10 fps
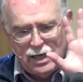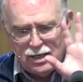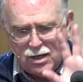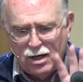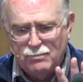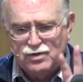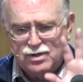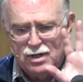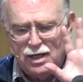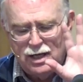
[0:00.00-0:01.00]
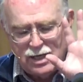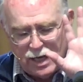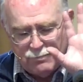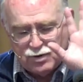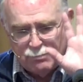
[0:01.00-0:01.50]
He
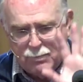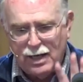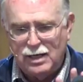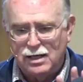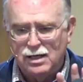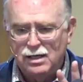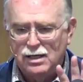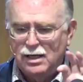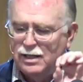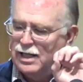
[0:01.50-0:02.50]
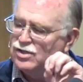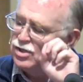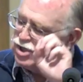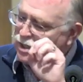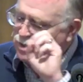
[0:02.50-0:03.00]
came to make,
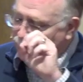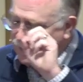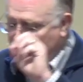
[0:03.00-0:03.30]
that's a change He